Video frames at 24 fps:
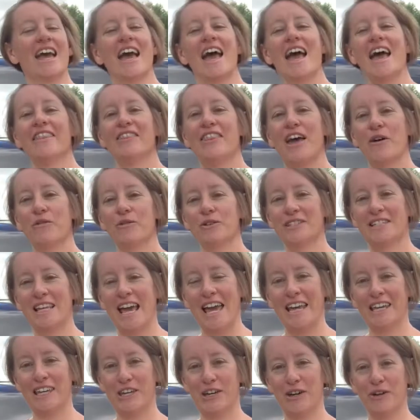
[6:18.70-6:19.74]
that will
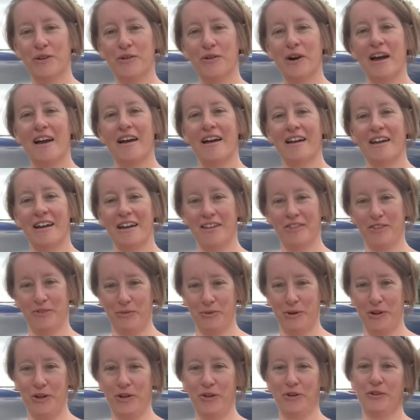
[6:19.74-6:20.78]
take you
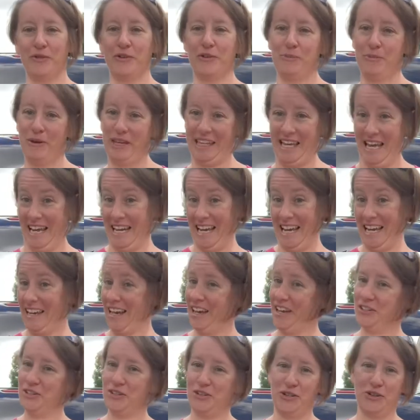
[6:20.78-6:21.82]
through the beginning
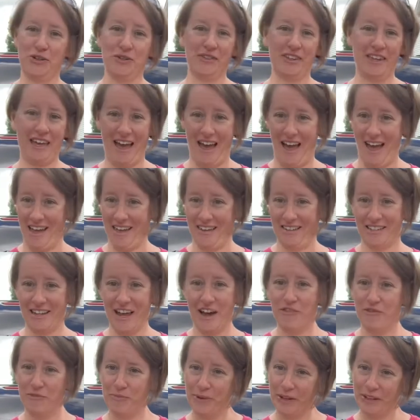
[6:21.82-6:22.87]
to the end
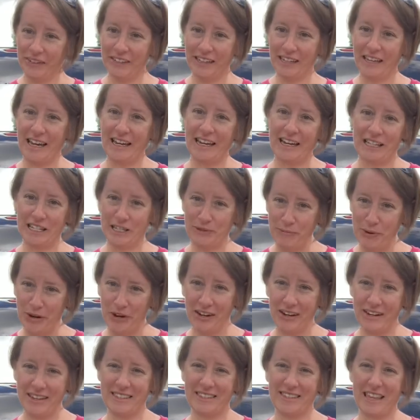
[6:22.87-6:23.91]
of building an
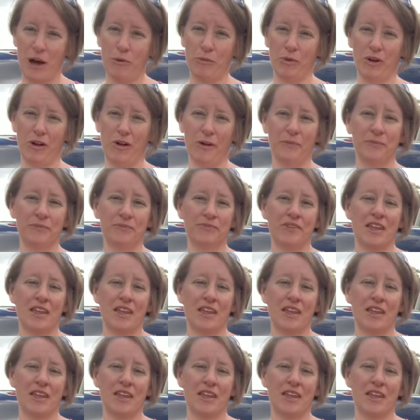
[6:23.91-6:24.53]
experience that will